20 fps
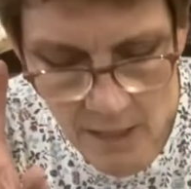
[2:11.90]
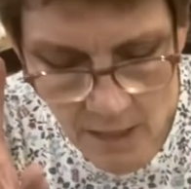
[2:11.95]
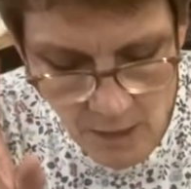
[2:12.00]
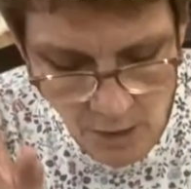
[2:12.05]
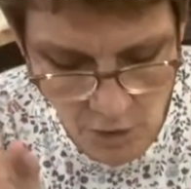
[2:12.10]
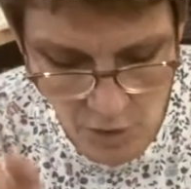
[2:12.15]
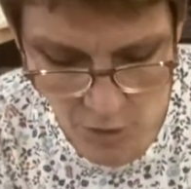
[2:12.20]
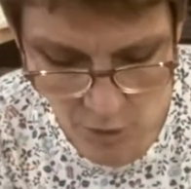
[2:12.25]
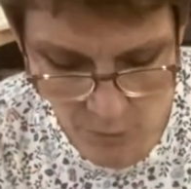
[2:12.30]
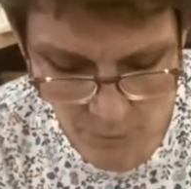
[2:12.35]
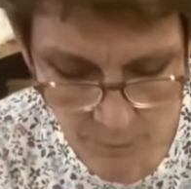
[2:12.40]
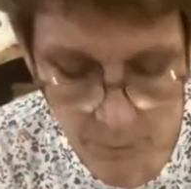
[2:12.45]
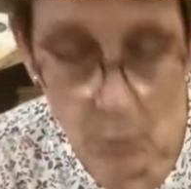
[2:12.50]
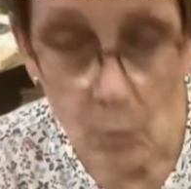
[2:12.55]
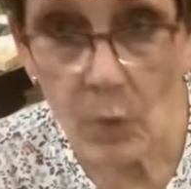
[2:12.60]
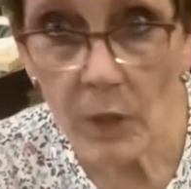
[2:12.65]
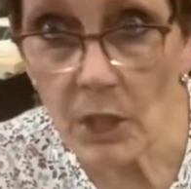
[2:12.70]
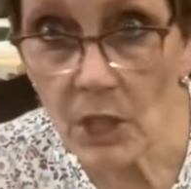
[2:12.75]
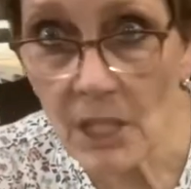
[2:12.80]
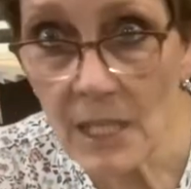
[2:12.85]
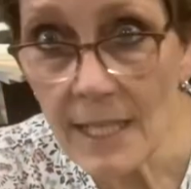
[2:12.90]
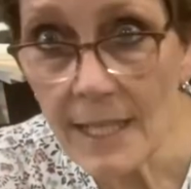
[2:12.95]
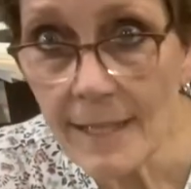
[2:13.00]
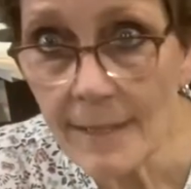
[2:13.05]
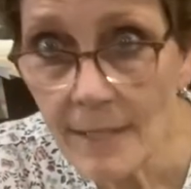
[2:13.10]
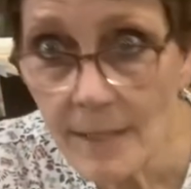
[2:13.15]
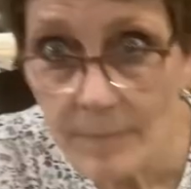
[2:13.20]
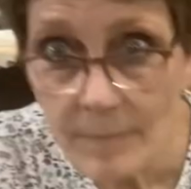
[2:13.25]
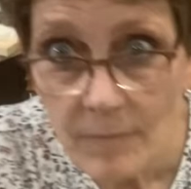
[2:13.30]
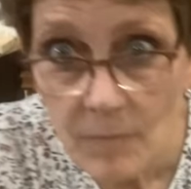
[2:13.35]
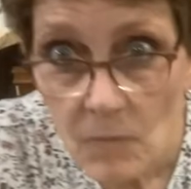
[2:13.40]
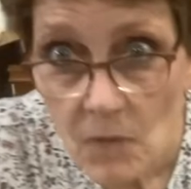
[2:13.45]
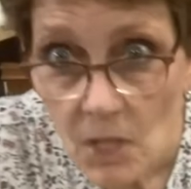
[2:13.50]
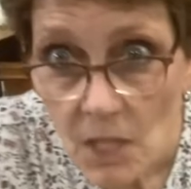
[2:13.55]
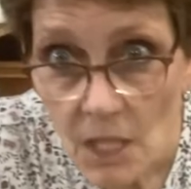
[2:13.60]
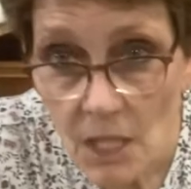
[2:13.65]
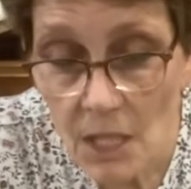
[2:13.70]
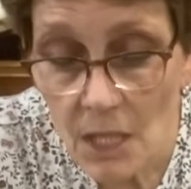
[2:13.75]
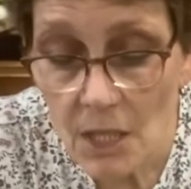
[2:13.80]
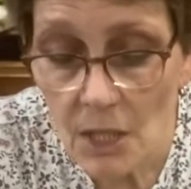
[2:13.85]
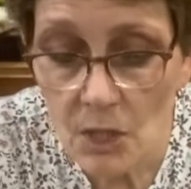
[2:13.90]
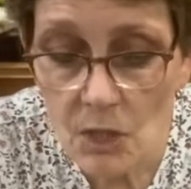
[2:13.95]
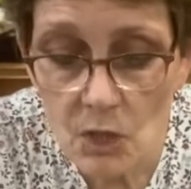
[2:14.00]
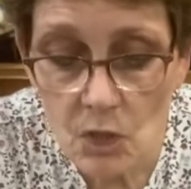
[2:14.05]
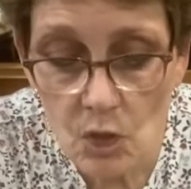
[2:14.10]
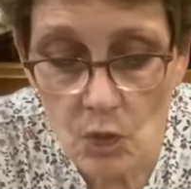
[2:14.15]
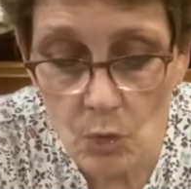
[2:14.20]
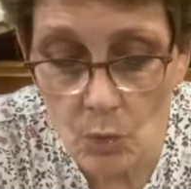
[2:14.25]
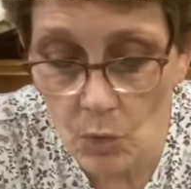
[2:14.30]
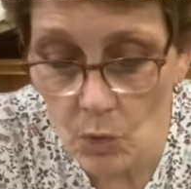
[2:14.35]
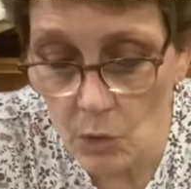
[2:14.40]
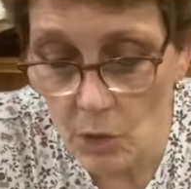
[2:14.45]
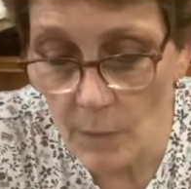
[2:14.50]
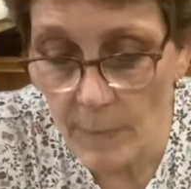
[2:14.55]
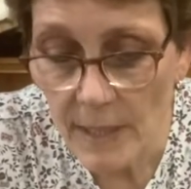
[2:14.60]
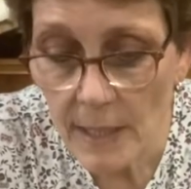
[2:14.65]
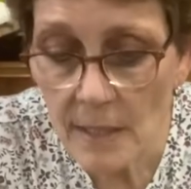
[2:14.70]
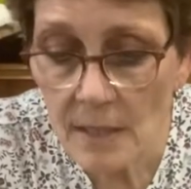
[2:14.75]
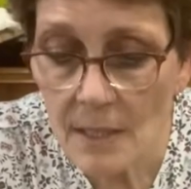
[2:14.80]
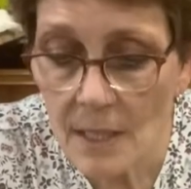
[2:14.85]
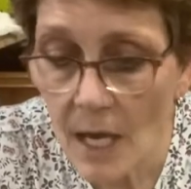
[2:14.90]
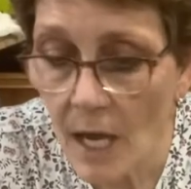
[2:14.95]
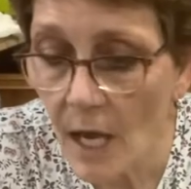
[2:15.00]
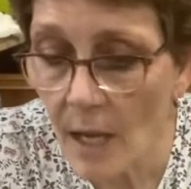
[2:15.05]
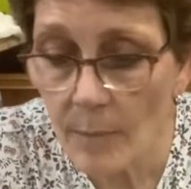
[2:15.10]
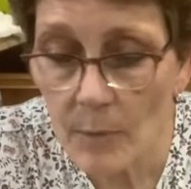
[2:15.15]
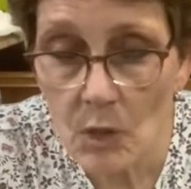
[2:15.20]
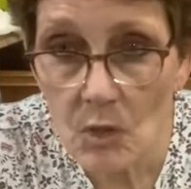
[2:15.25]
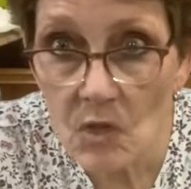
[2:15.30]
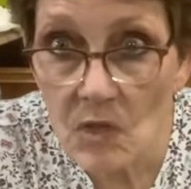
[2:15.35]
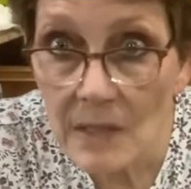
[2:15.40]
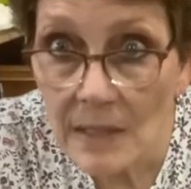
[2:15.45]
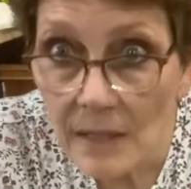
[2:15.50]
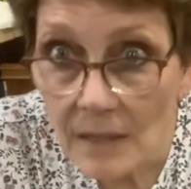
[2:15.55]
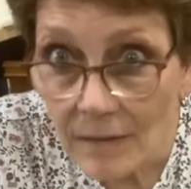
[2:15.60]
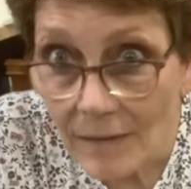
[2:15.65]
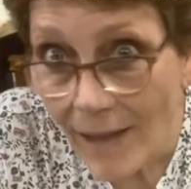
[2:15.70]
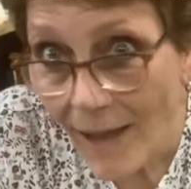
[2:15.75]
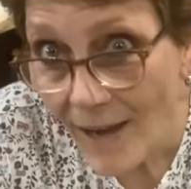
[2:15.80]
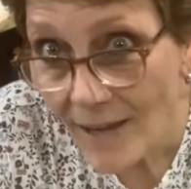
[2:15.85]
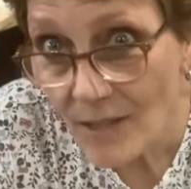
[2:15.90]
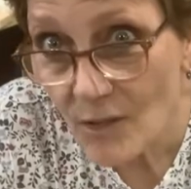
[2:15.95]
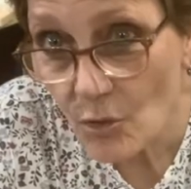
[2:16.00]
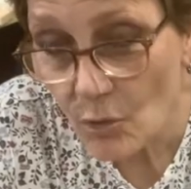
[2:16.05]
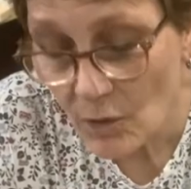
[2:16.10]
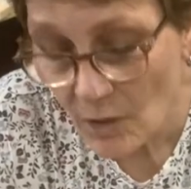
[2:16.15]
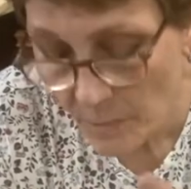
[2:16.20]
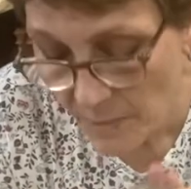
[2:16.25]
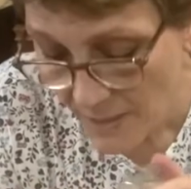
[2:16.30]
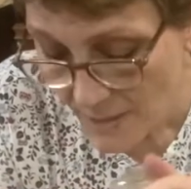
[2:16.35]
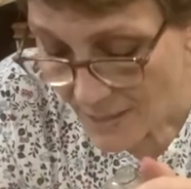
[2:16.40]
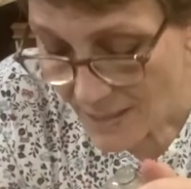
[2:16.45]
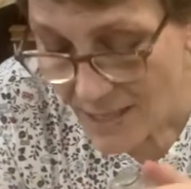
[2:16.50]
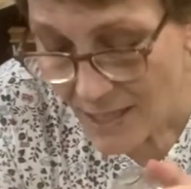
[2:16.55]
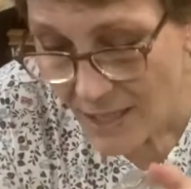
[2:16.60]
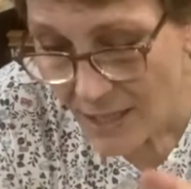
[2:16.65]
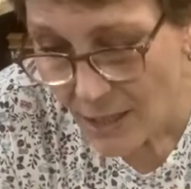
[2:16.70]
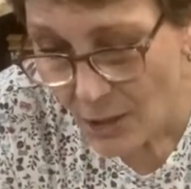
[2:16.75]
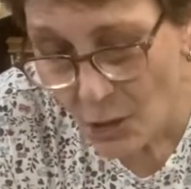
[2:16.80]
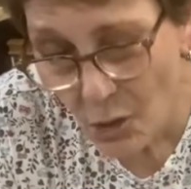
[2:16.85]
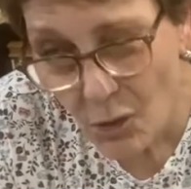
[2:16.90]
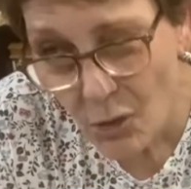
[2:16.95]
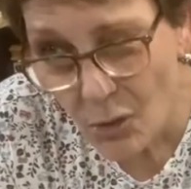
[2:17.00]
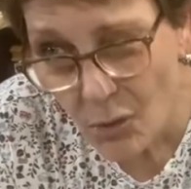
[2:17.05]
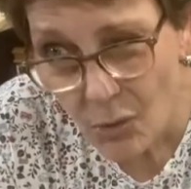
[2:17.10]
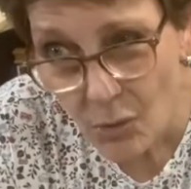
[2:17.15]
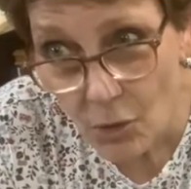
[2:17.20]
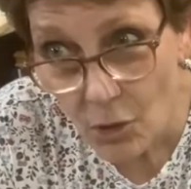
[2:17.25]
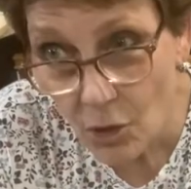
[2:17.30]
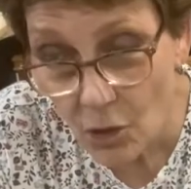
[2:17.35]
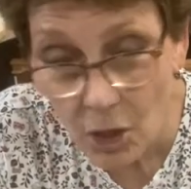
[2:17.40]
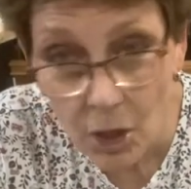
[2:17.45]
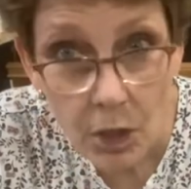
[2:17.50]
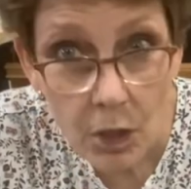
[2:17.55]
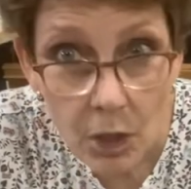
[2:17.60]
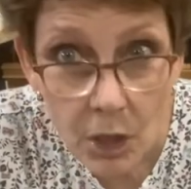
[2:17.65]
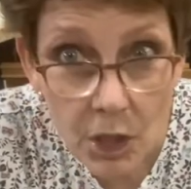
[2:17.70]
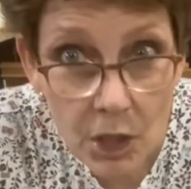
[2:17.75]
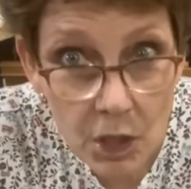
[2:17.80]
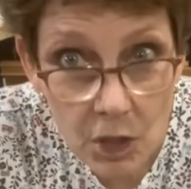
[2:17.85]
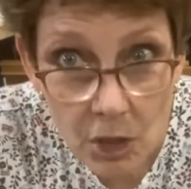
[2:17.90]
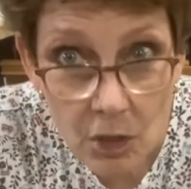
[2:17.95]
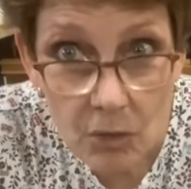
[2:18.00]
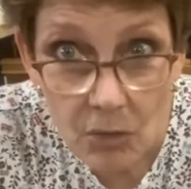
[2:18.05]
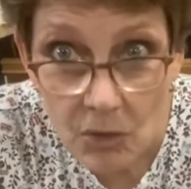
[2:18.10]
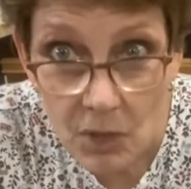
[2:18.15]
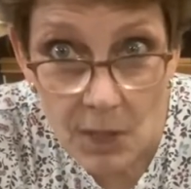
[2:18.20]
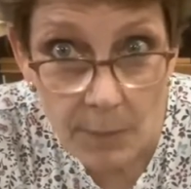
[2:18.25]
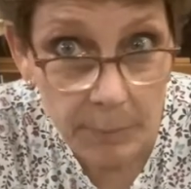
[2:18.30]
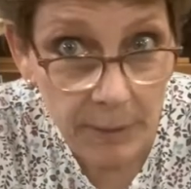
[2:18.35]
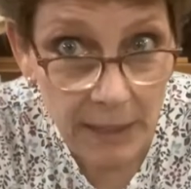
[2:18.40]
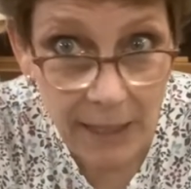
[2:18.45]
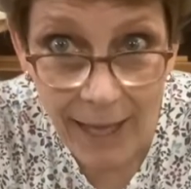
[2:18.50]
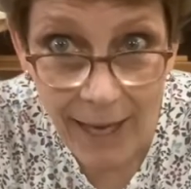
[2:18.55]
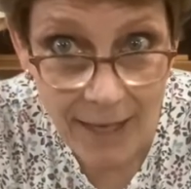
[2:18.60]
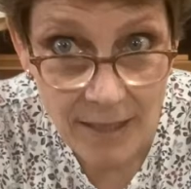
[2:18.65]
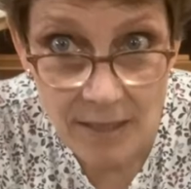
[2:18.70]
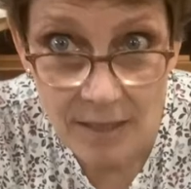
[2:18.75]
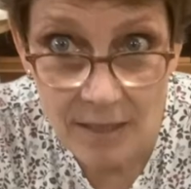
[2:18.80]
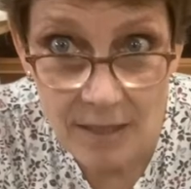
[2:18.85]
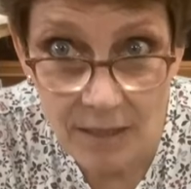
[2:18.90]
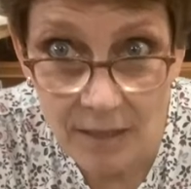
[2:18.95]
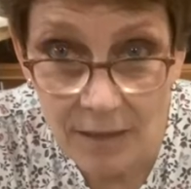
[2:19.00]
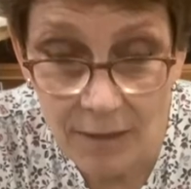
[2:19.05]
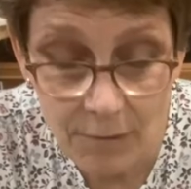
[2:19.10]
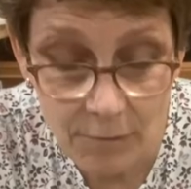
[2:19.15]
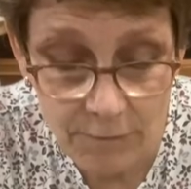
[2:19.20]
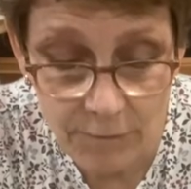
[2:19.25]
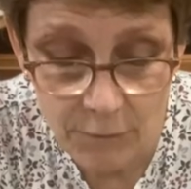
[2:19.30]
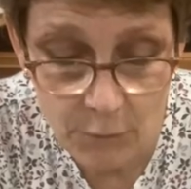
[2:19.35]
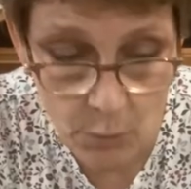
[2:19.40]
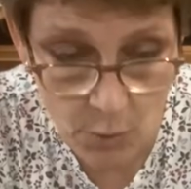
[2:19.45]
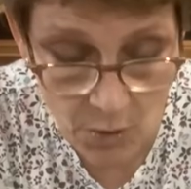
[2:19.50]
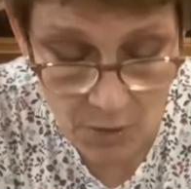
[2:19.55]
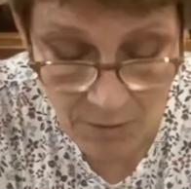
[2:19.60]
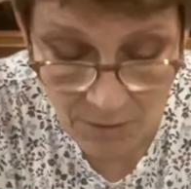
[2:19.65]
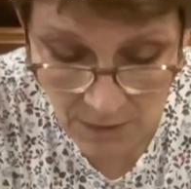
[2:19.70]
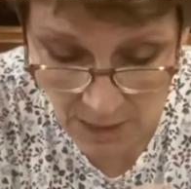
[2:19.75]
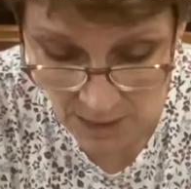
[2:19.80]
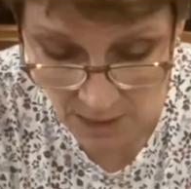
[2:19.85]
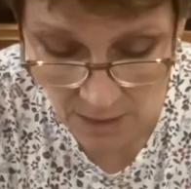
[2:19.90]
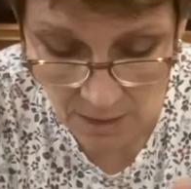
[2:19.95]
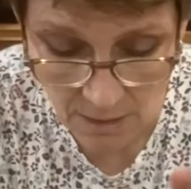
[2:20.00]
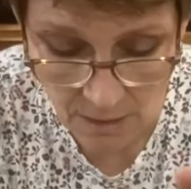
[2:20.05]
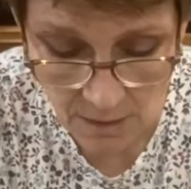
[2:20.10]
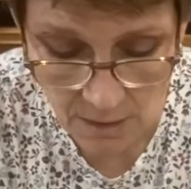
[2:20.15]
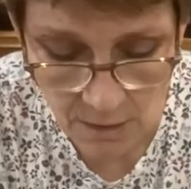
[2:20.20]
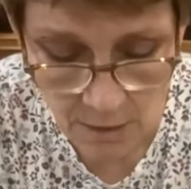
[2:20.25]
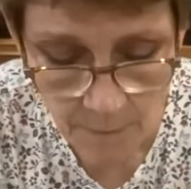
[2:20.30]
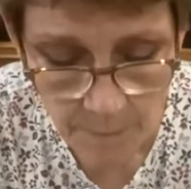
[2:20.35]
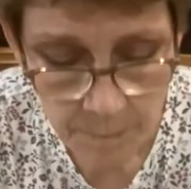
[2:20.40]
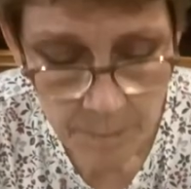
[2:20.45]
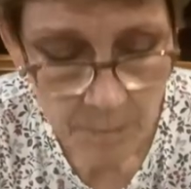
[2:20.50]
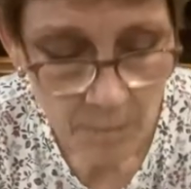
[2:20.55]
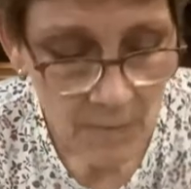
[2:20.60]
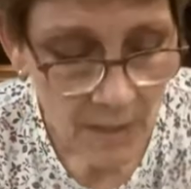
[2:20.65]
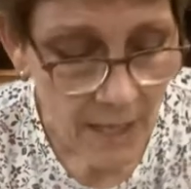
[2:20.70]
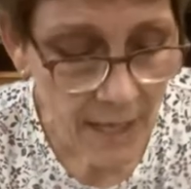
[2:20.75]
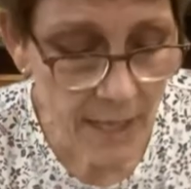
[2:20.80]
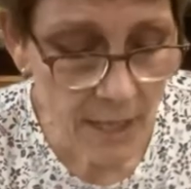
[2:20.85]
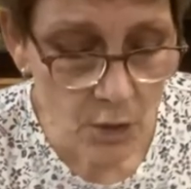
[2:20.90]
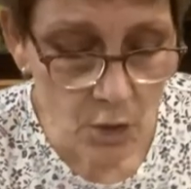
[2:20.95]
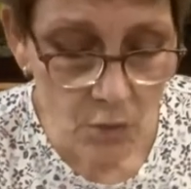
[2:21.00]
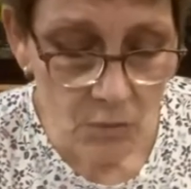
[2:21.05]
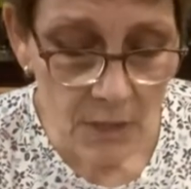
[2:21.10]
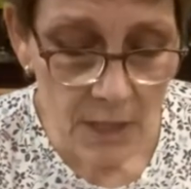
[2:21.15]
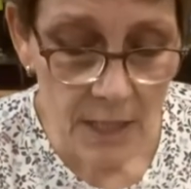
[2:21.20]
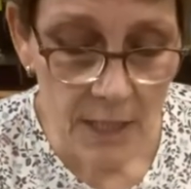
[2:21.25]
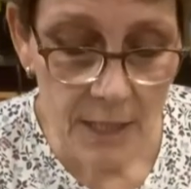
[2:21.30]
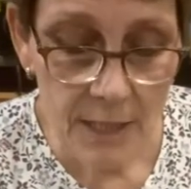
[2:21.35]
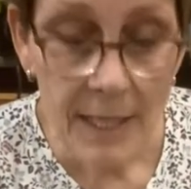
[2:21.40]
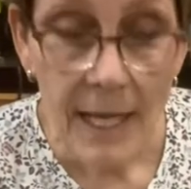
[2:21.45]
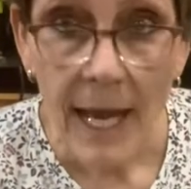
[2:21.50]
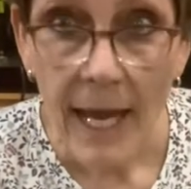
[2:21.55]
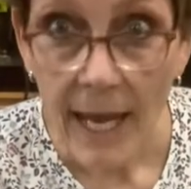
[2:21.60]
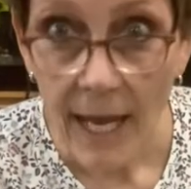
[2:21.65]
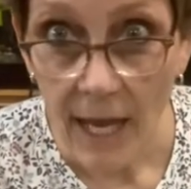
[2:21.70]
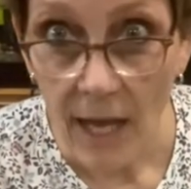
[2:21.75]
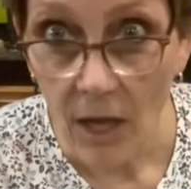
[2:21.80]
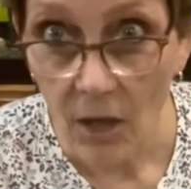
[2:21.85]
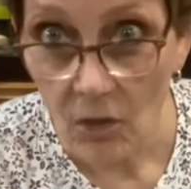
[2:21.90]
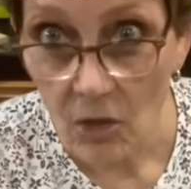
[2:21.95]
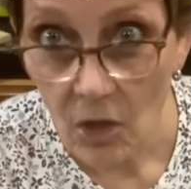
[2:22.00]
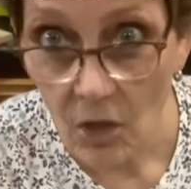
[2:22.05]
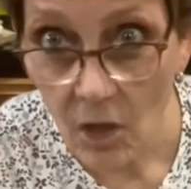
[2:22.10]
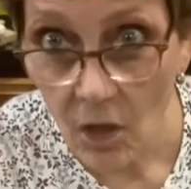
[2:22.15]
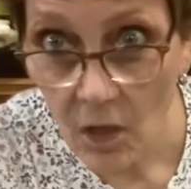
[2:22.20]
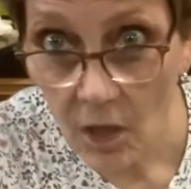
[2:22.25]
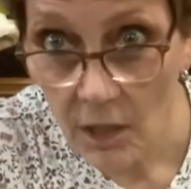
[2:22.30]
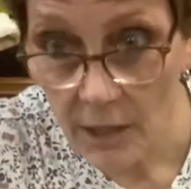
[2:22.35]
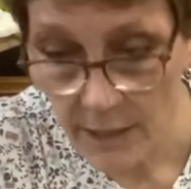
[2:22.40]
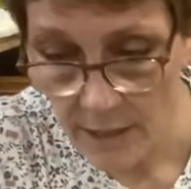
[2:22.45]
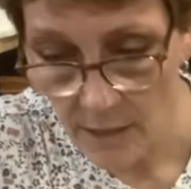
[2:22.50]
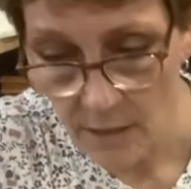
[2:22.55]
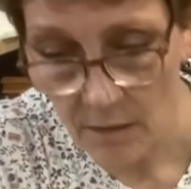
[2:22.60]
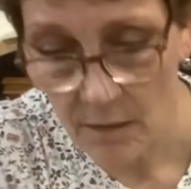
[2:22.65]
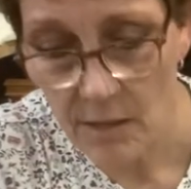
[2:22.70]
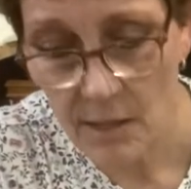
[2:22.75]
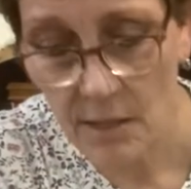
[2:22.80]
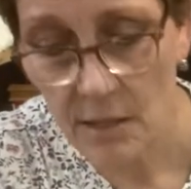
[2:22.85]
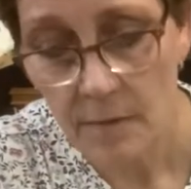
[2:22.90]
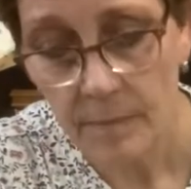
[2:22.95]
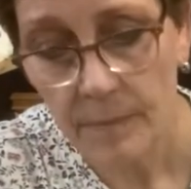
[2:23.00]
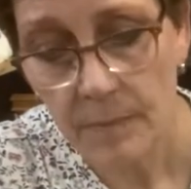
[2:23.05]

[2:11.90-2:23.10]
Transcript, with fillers: So what you need is your ornament. I'm using glass ornaments. You could use a plastic for this. And you need alcohol inks.